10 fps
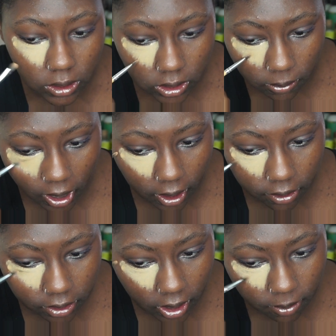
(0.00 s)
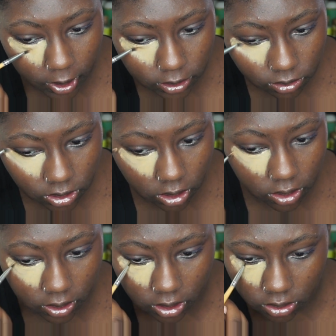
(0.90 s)
So I'm not gonna do that much. I'm just gonna
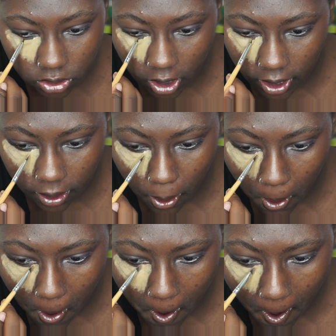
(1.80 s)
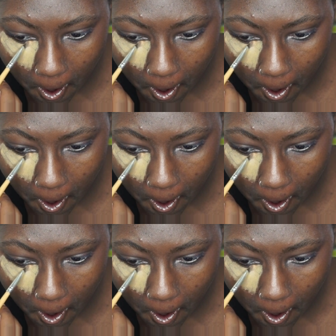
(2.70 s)
do a little triangle.